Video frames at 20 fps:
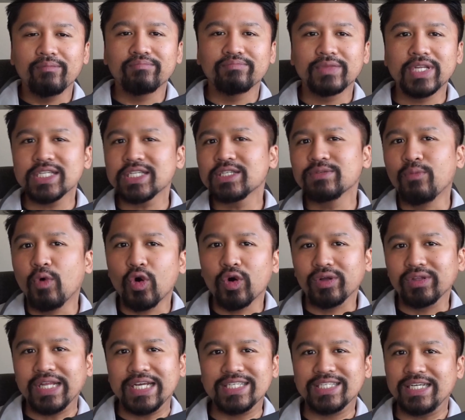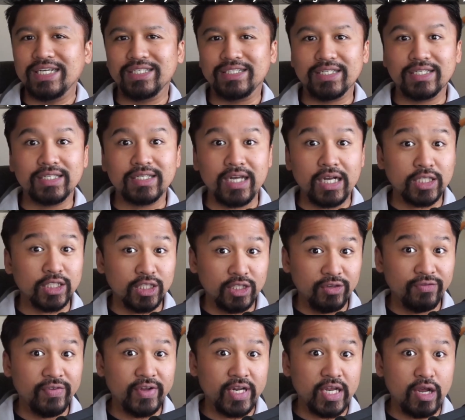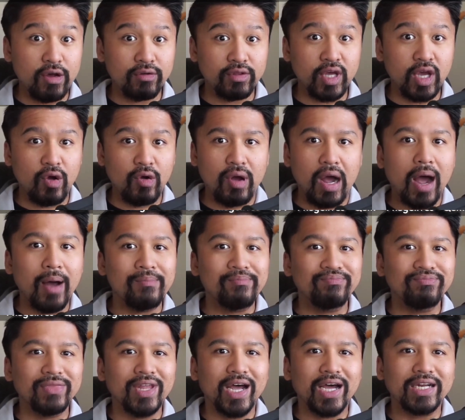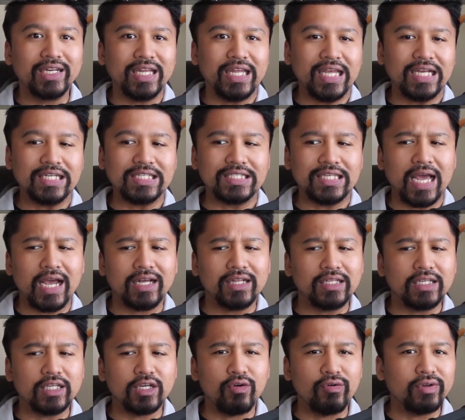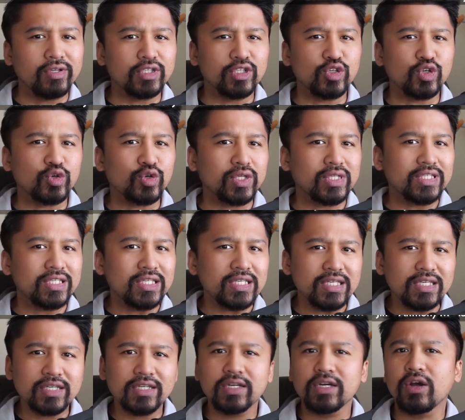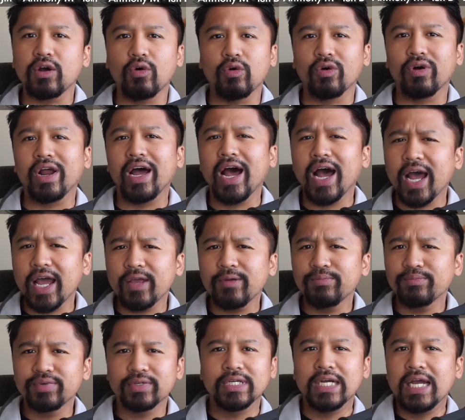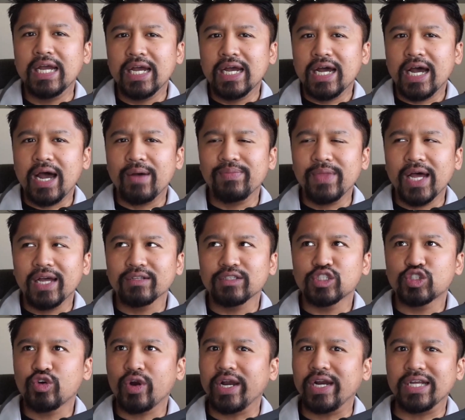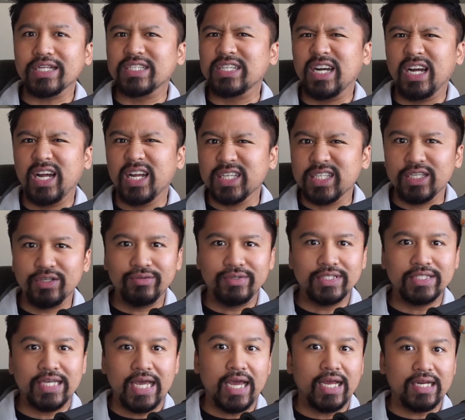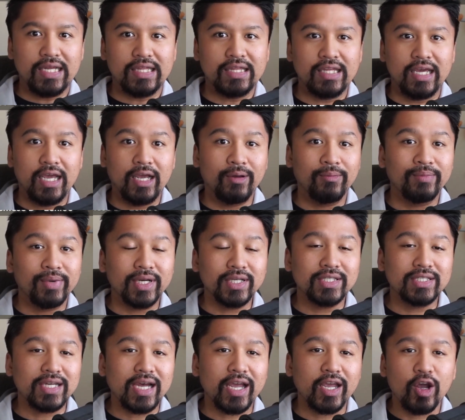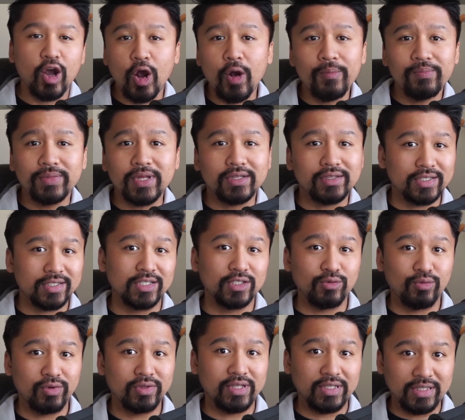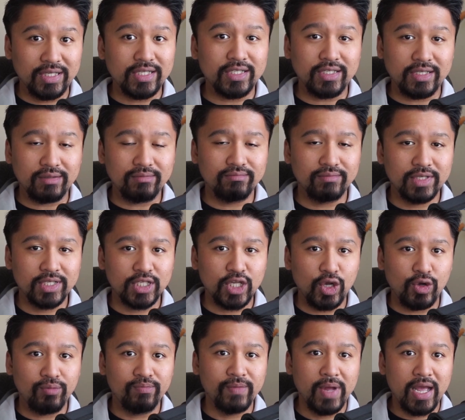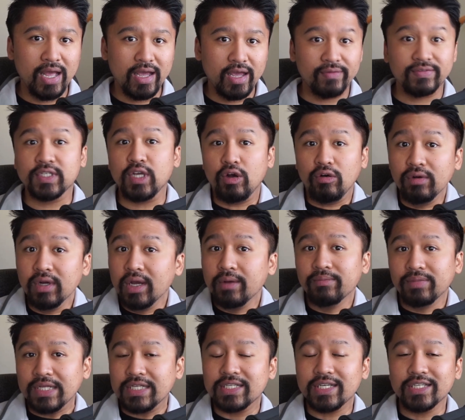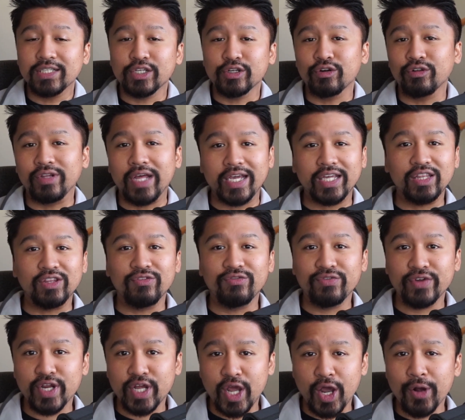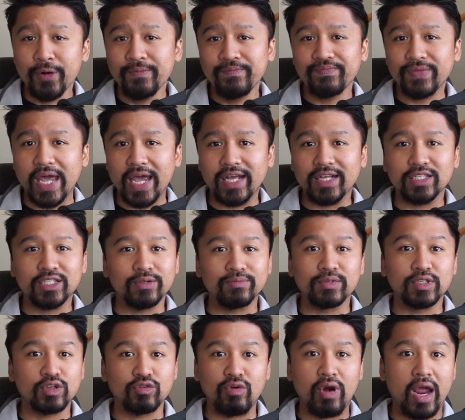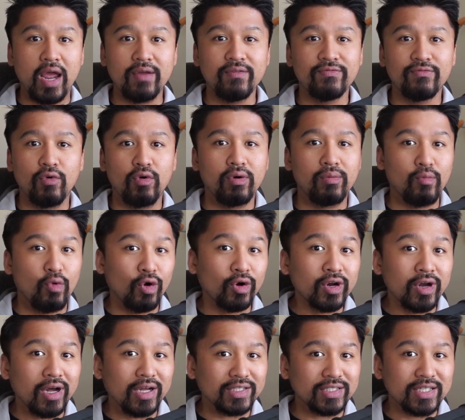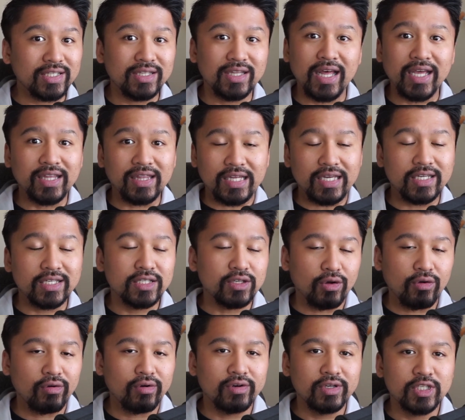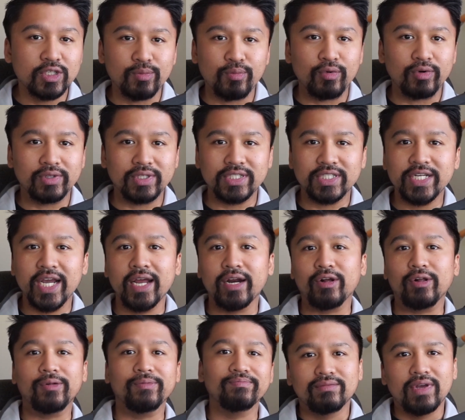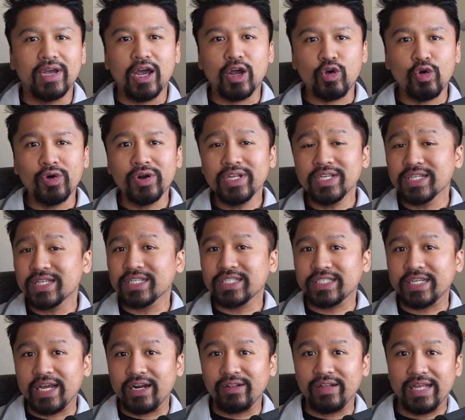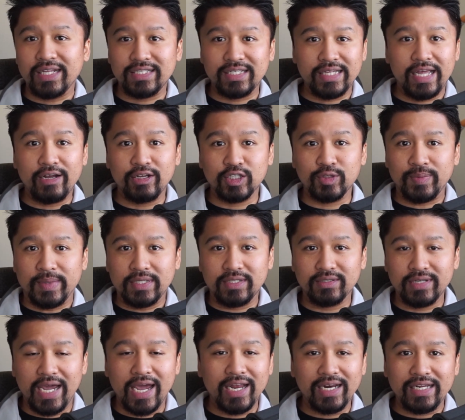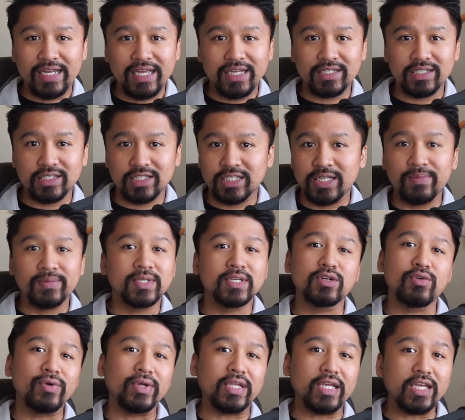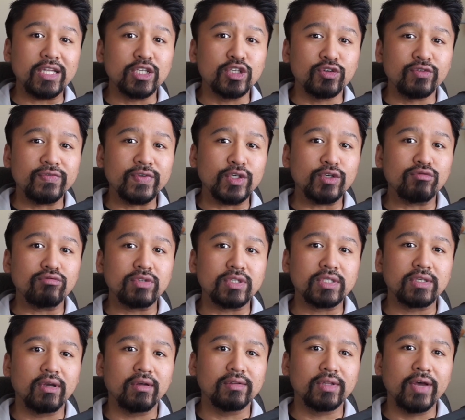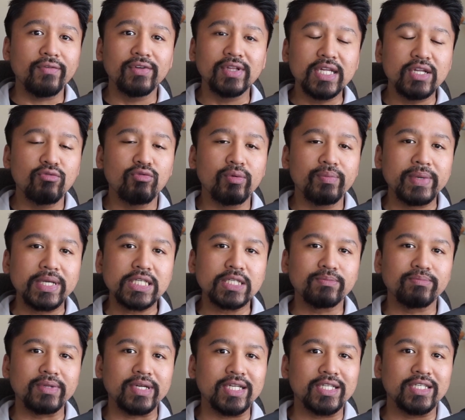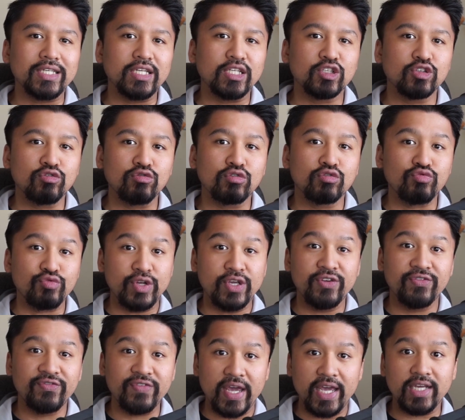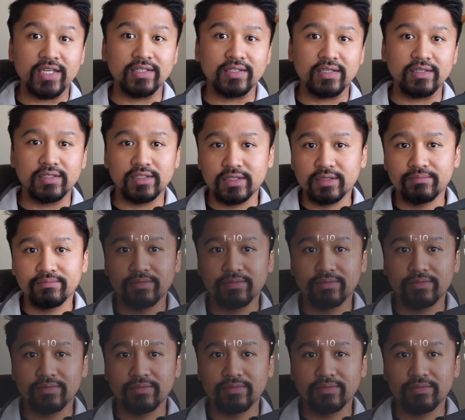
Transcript: This is more or less a discussion video though. I'm not exactly going to critique or hype. I'm not trying to talk you into anything, but I hope that this is worth a listen. So if so, please consider liking the video and subscribe for more content like this or support the channel. According to the Shadowlands announcement and its subsequent interviews, leveling will be split into three phases.